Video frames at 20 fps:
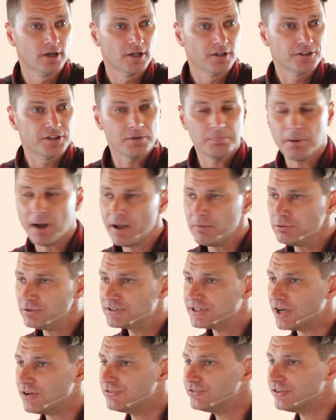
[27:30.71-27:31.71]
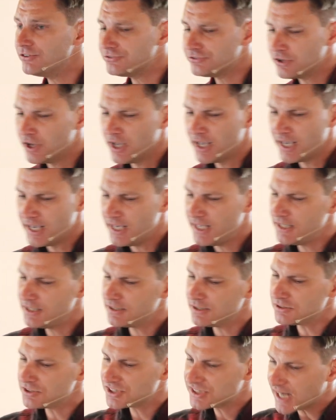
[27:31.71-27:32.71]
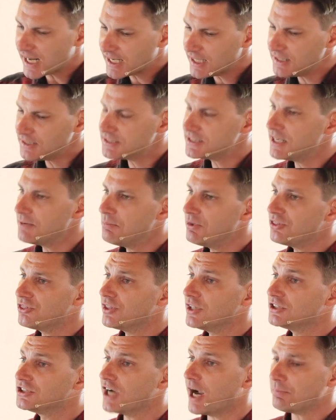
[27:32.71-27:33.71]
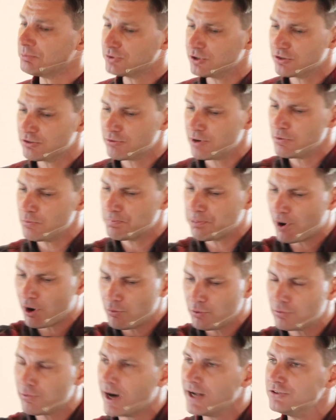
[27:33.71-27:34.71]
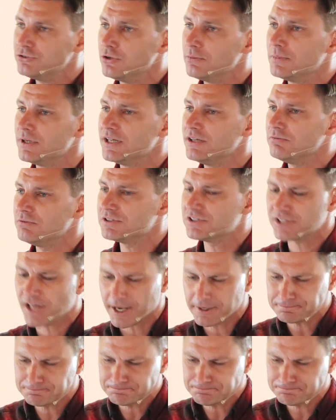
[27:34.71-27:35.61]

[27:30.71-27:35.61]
The Bible tells us in 2 Timothy chapter 3, Paul would write to him and he would say,